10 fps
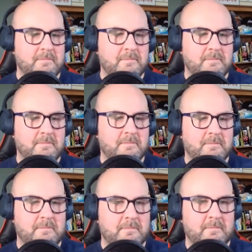
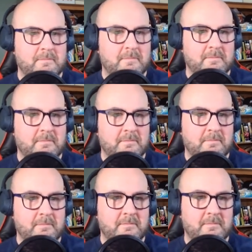
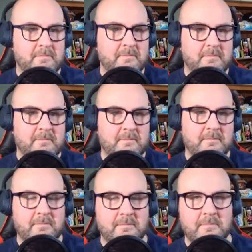
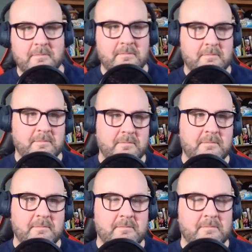
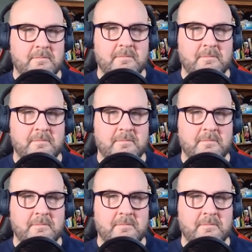(not speaking)